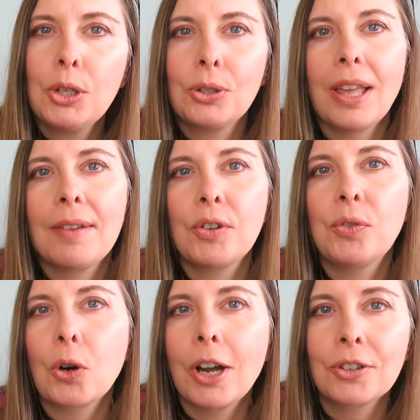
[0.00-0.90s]
you'll have a
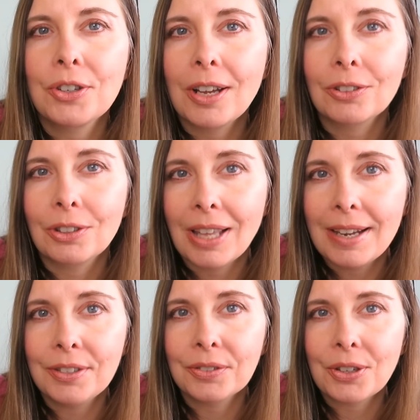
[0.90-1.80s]
$400
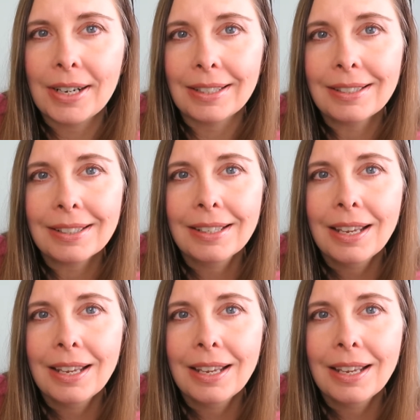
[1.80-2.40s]
line of credit.